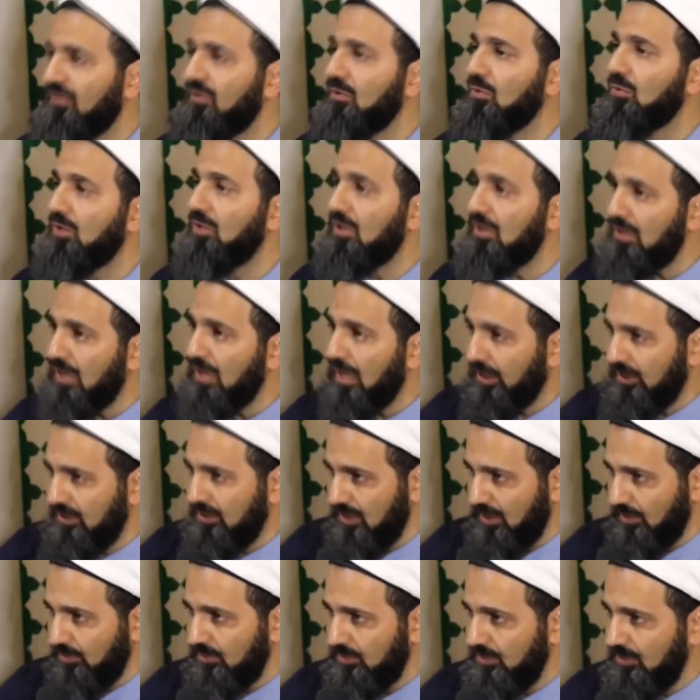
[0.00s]
you didn't
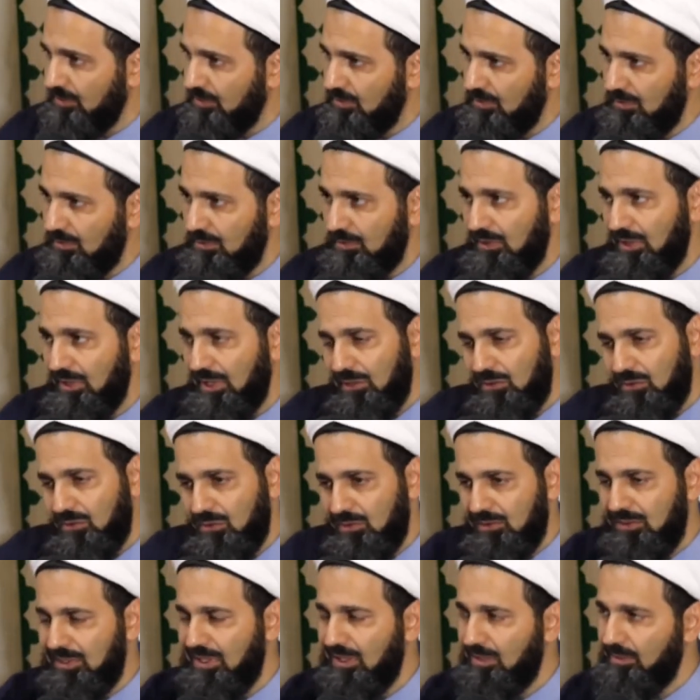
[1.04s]
accept, then you
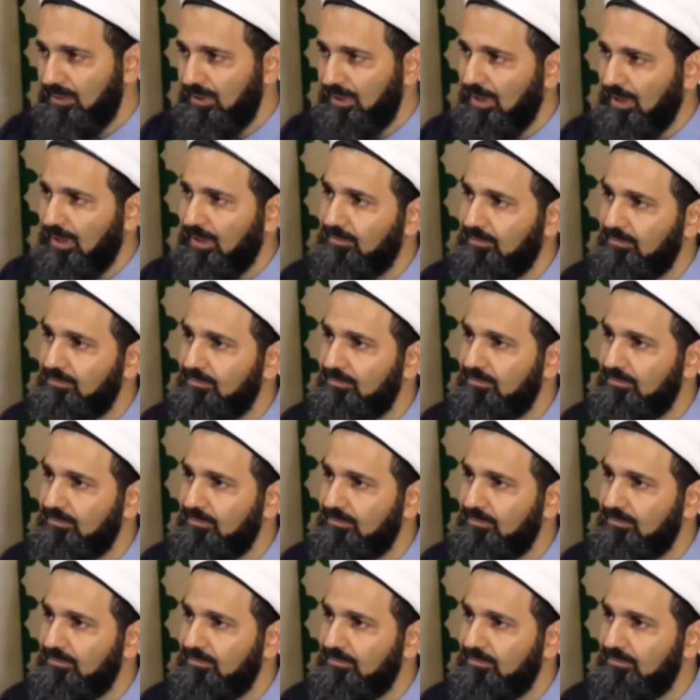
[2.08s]
don't take bay'ah.